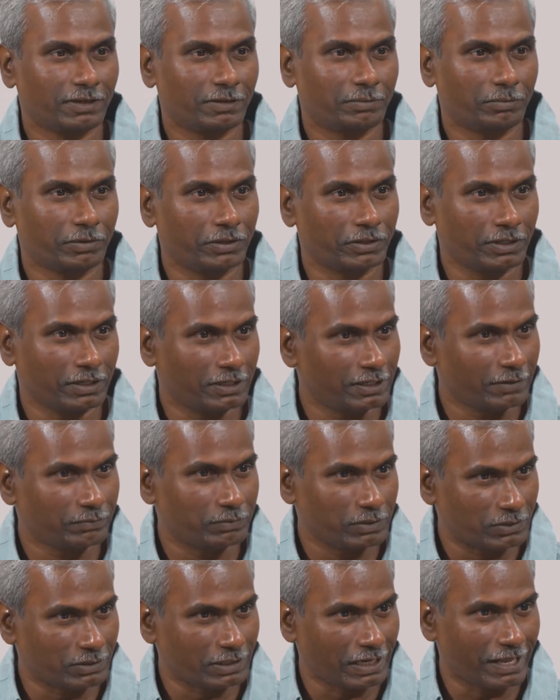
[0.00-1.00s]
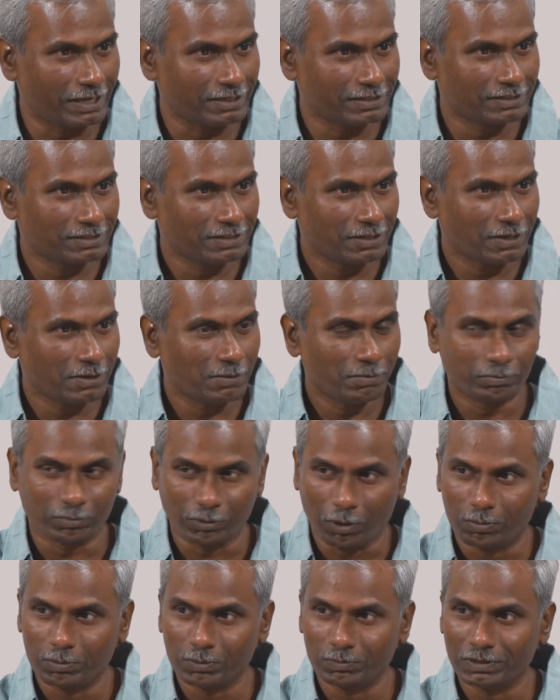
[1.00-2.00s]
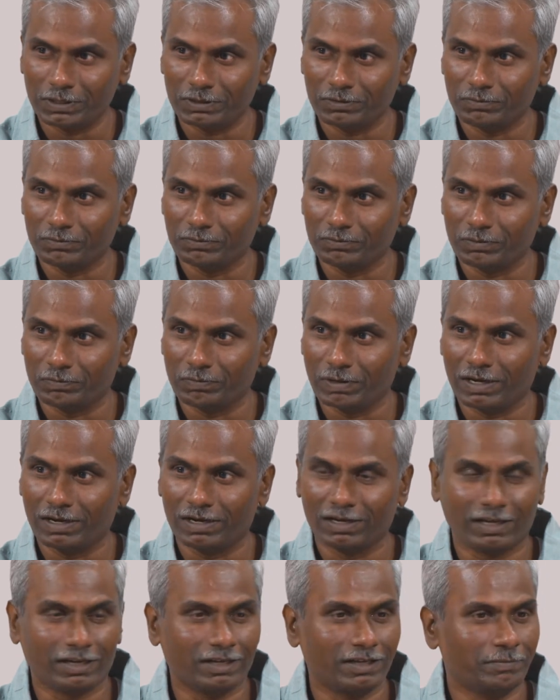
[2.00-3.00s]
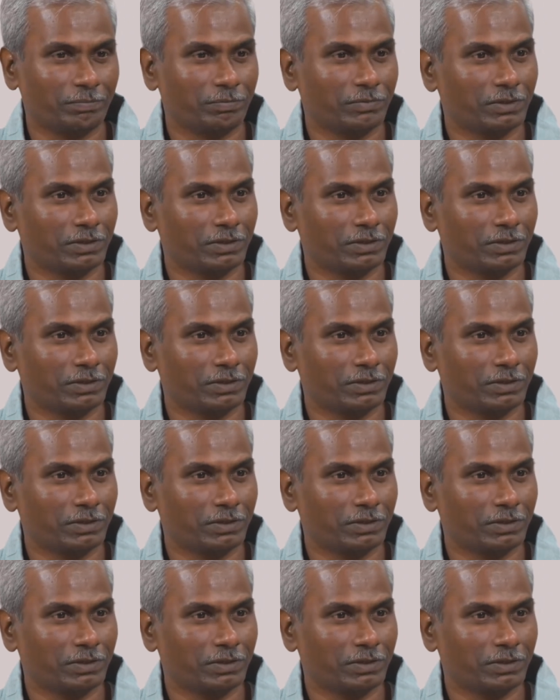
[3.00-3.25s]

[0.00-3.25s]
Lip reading: By the end of this class, probably we will